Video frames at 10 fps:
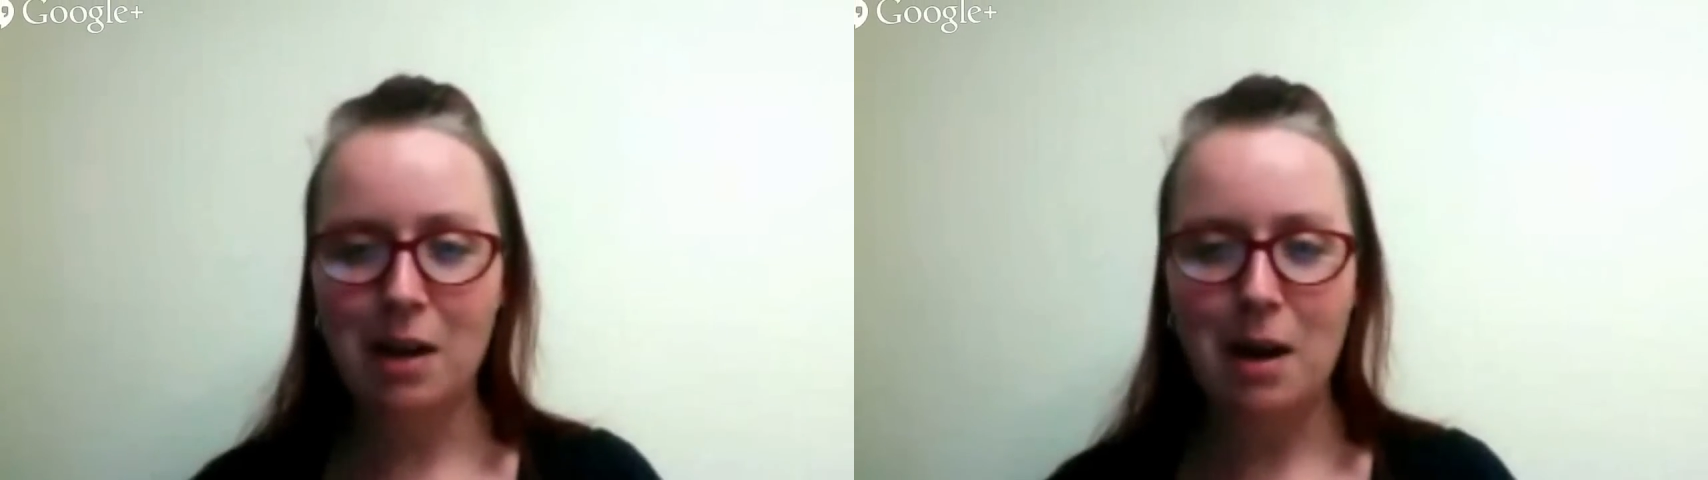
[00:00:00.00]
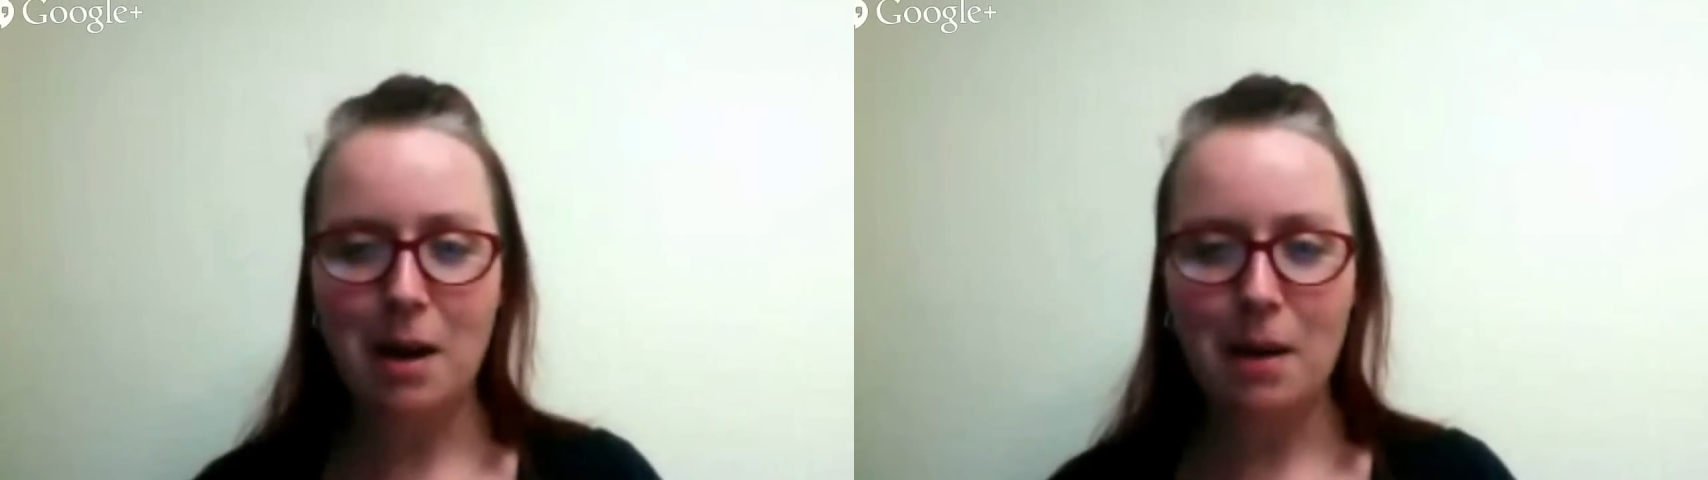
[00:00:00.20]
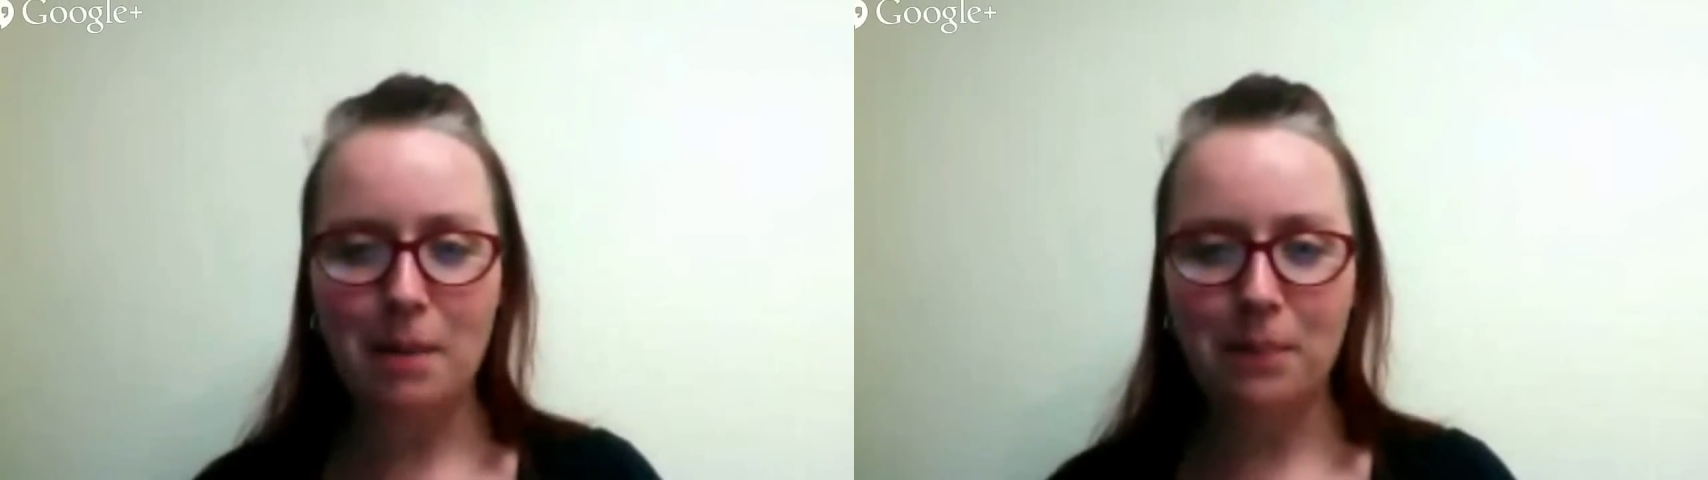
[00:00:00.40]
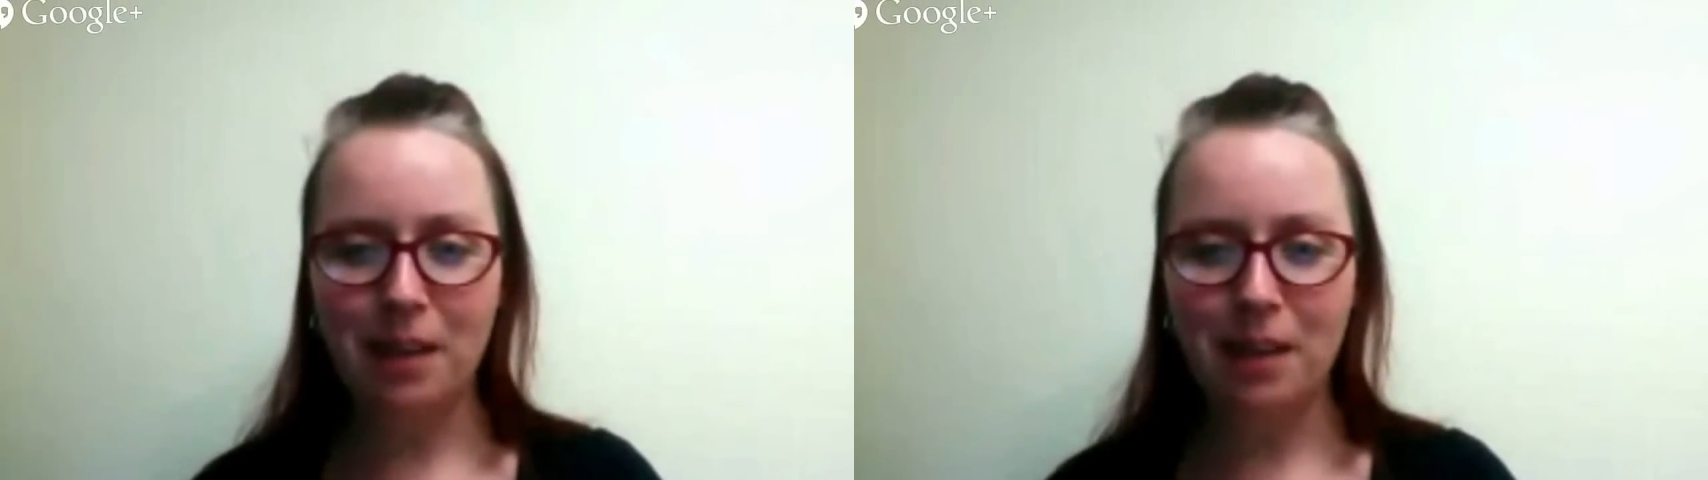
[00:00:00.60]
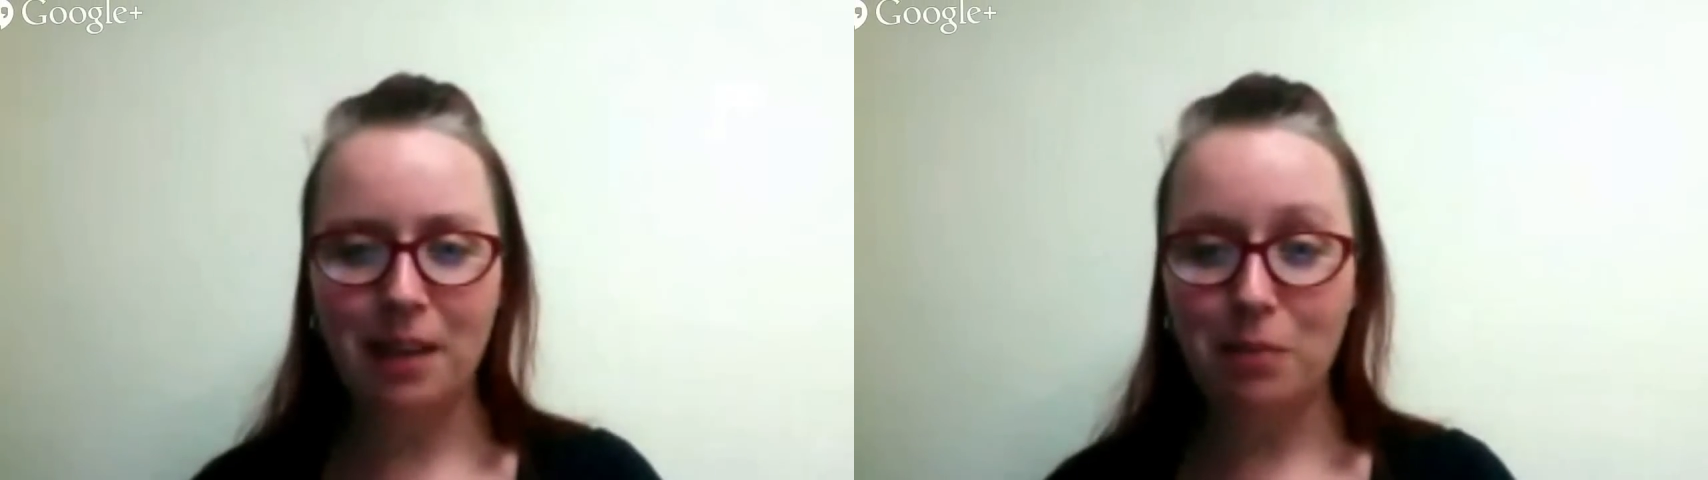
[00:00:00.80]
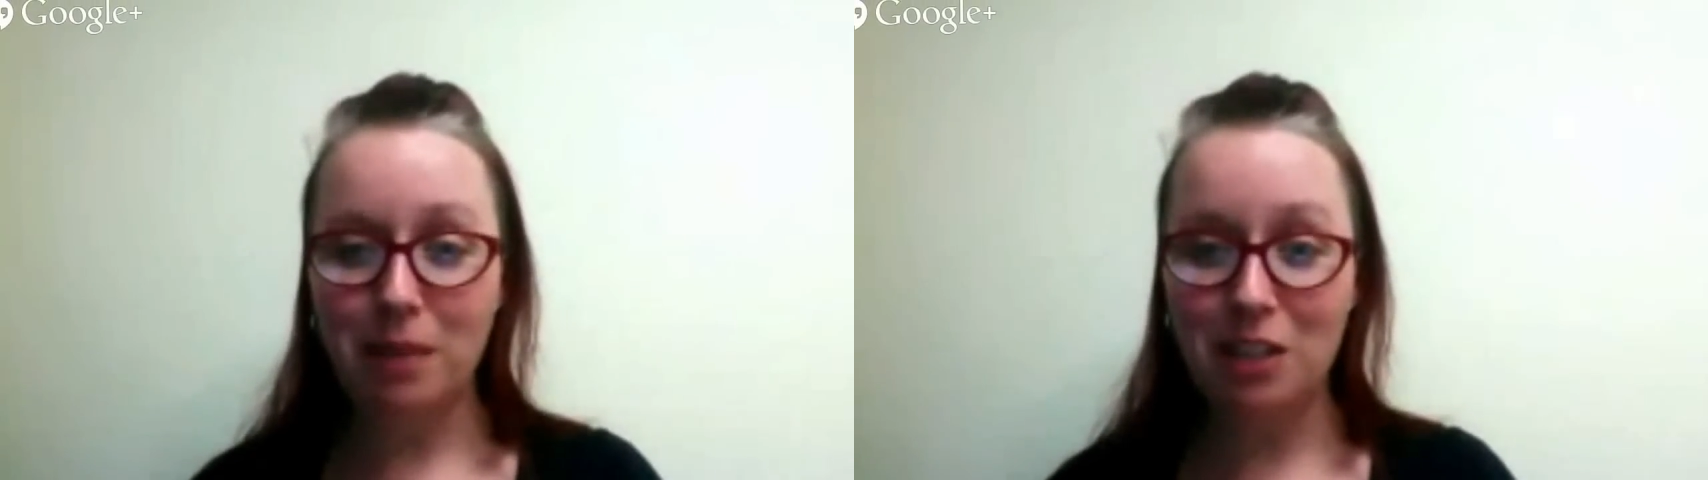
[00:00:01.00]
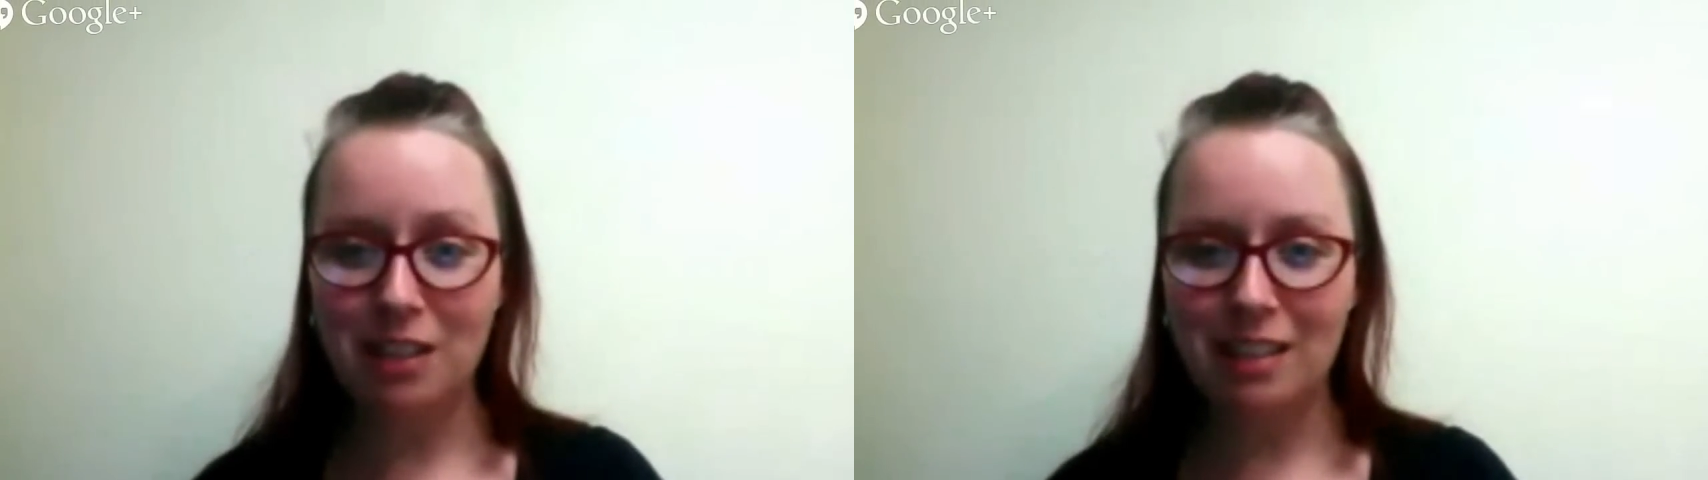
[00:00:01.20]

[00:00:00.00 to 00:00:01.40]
um, have patient